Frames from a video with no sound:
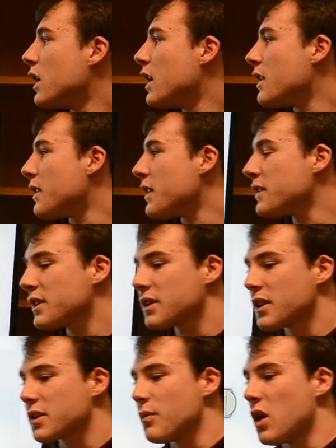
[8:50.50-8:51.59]
And then this is
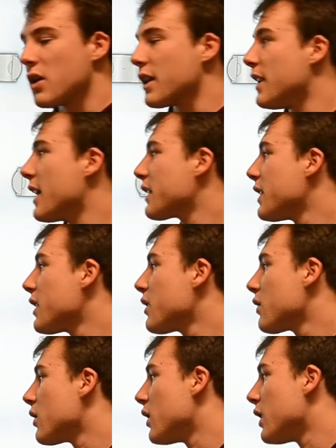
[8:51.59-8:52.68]
the small connecting
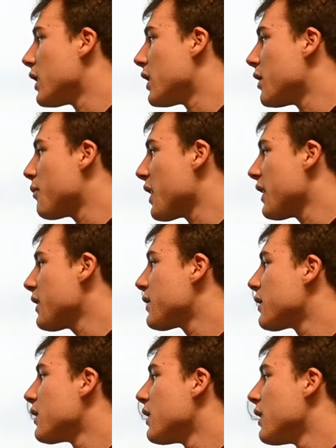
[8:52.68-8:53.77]

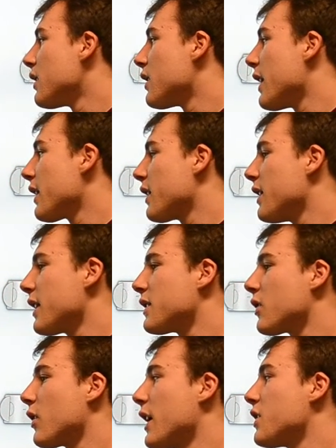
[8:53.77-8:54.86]
piece that connects the
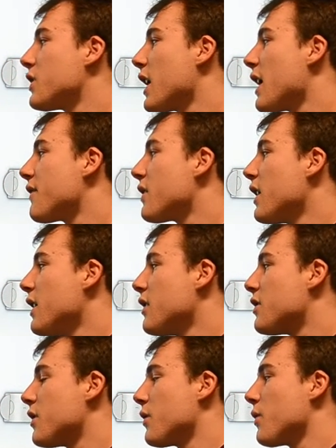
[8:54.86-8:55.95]
crankshaft
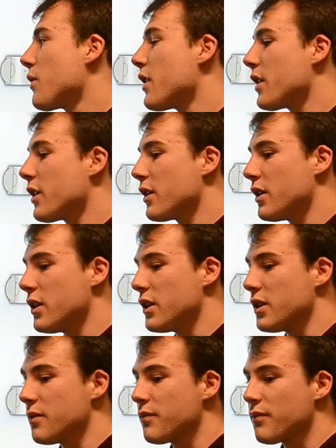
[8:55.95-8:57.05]
to
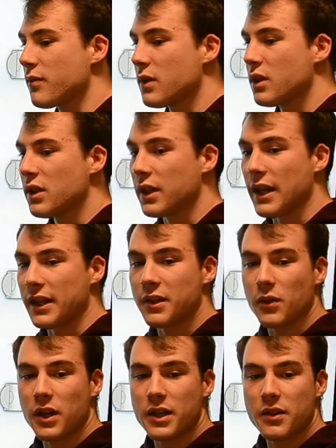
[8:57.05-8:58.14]
the connecting
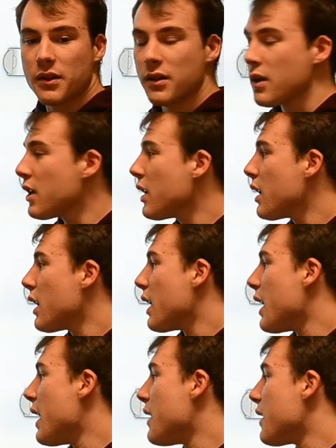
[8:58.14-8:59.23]
rod.
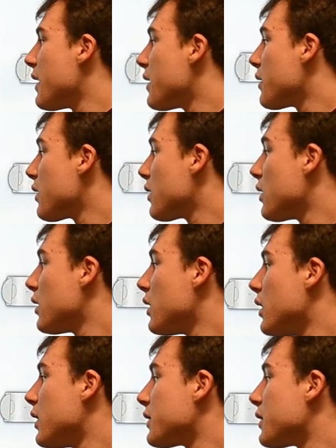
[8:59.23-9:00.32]
And then
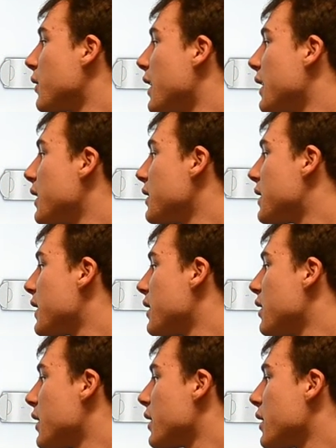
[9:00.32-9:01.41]
also I did
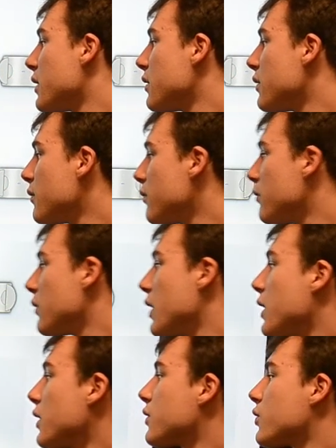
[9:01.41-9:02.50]
an
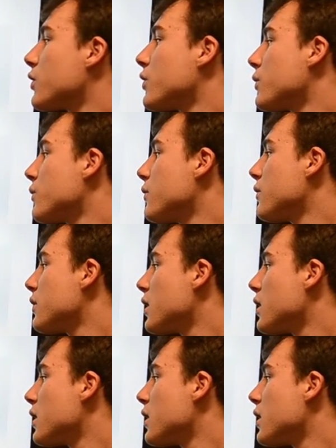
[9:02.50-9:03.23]
extrude